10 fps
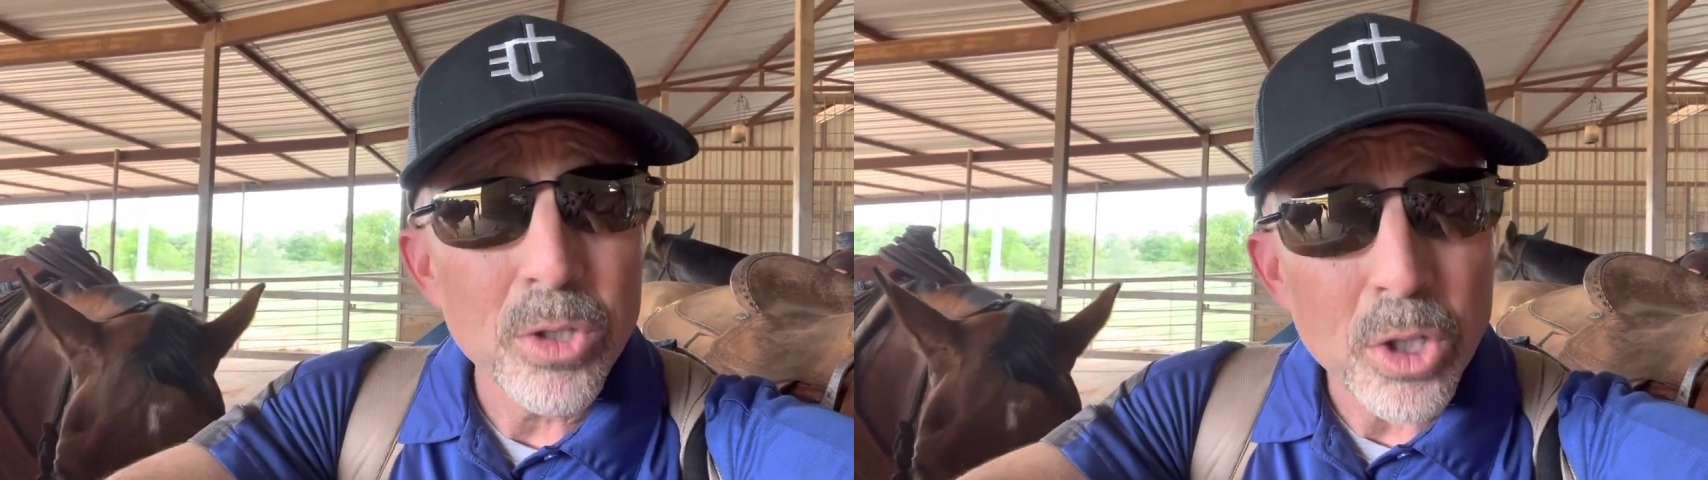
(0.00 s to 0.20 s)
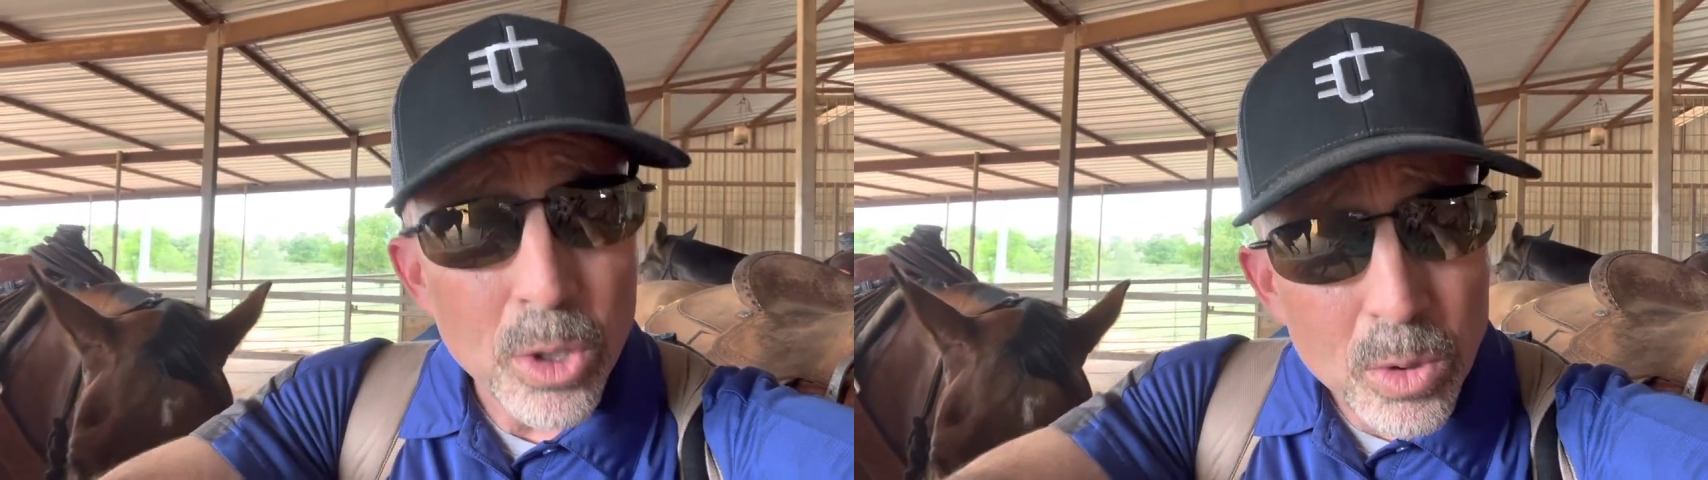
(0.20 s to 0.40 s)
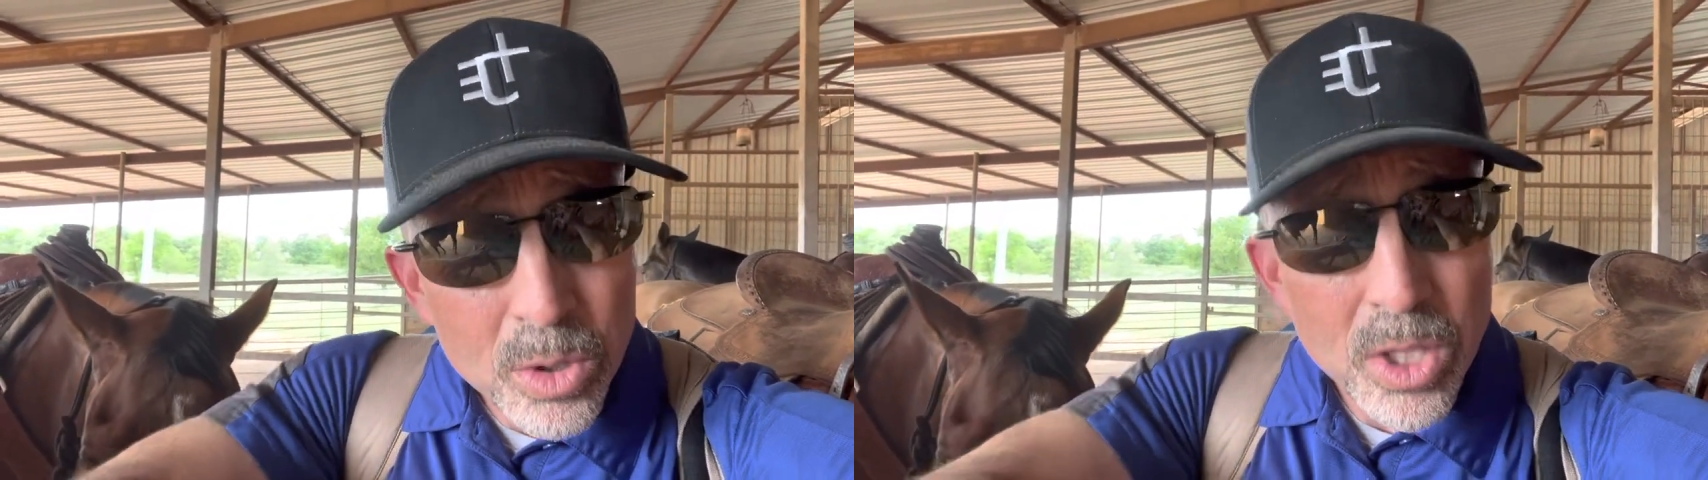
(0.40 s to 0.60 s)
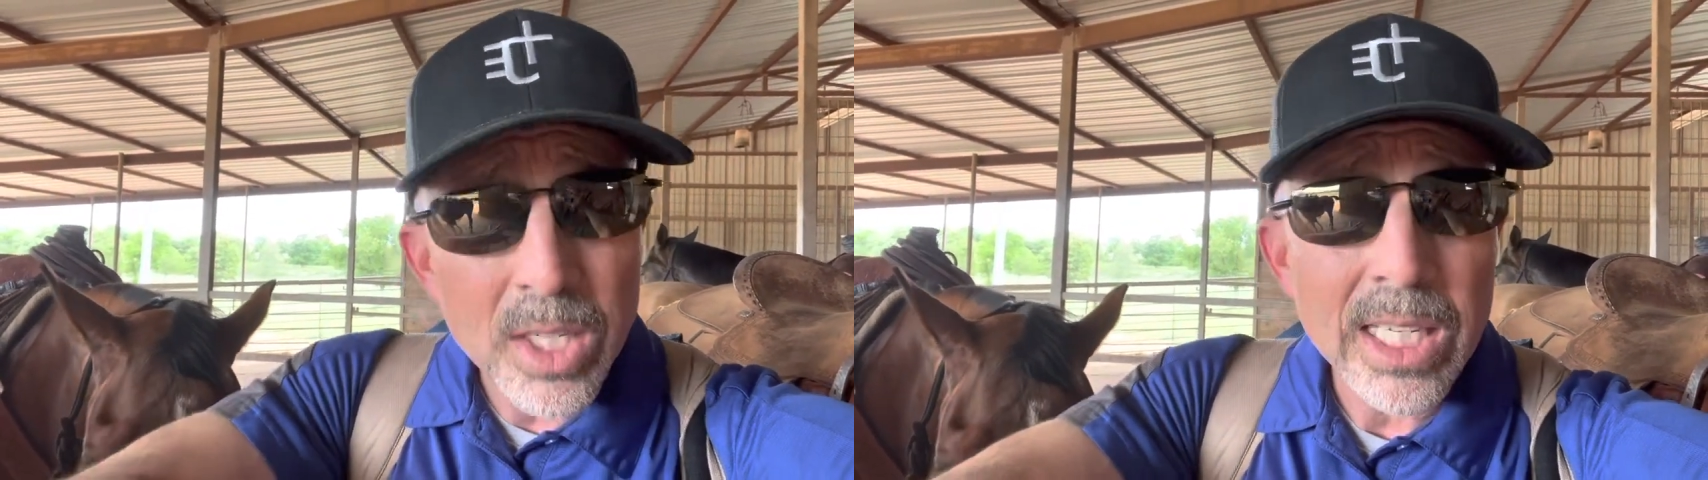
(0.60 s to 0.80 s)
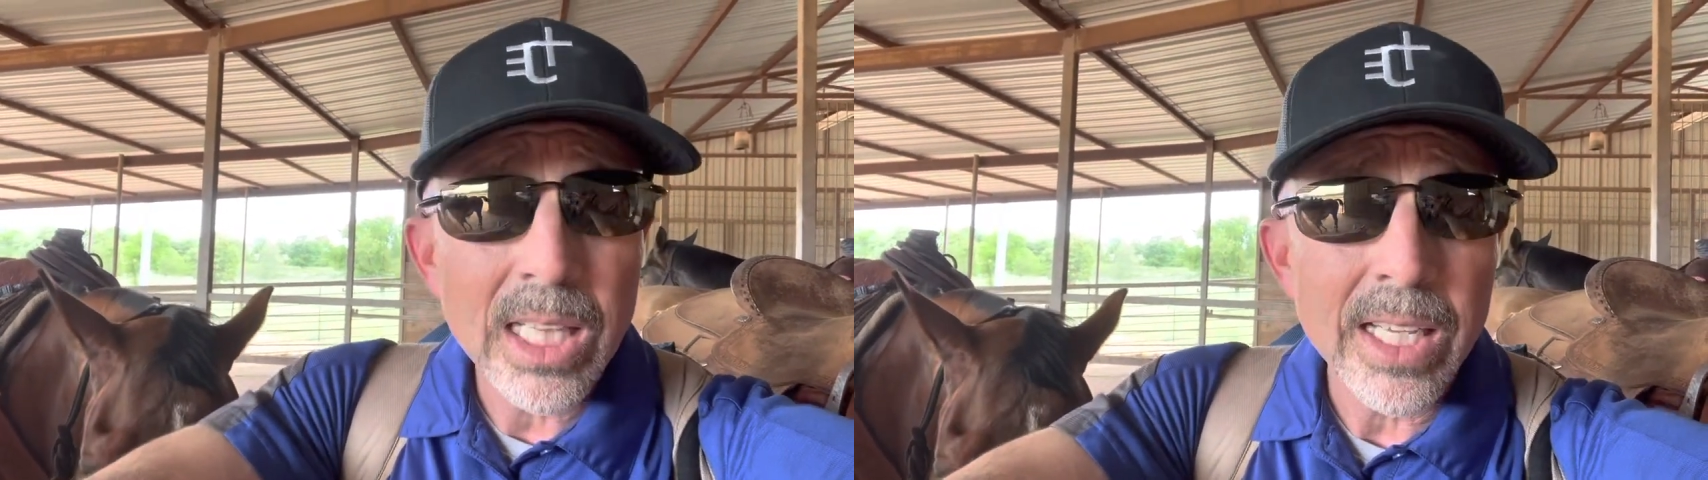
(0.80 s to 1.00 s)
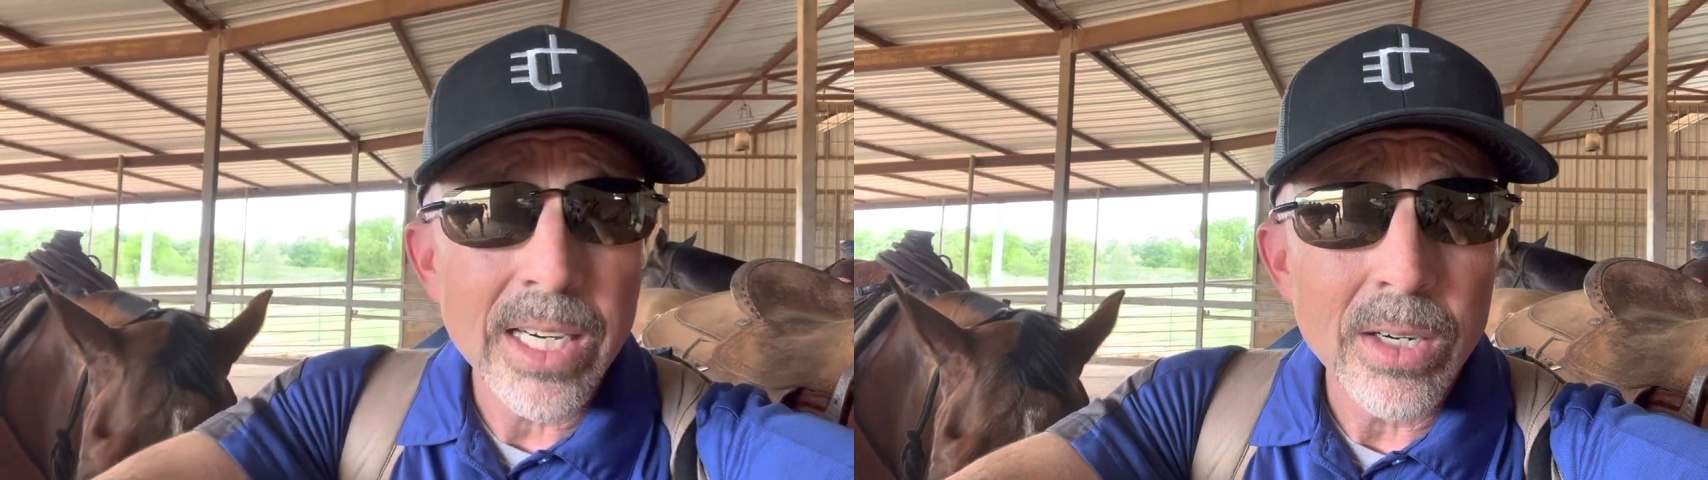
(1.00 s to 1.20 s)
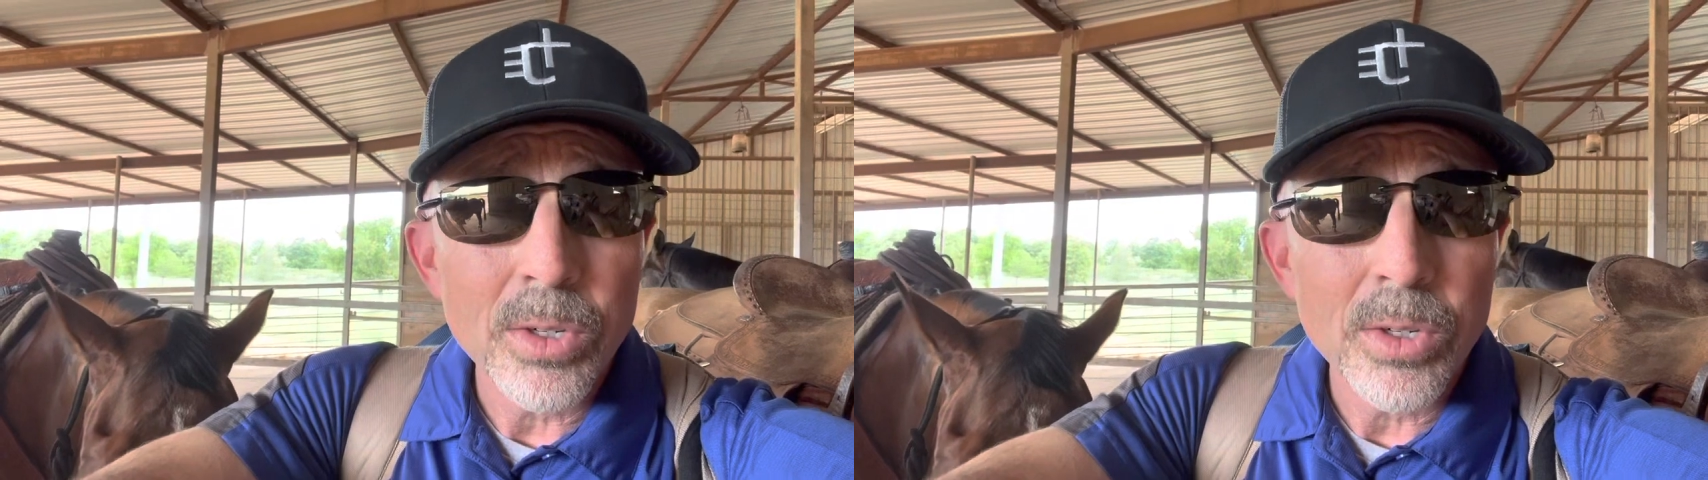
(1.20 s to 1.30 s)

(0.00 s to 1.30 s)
choose to declare,